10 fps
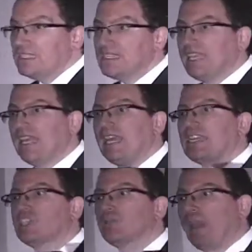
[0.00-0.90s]
to get
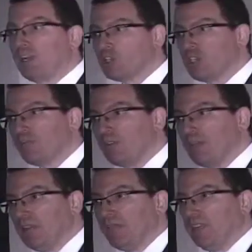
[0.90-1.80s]
expansion of the
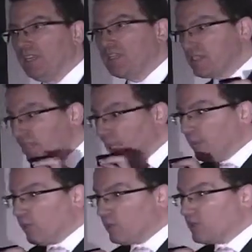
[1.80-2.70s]
midface.
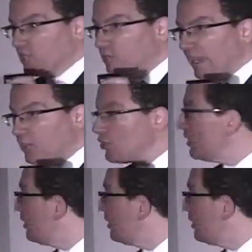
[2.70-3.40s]
Because expansion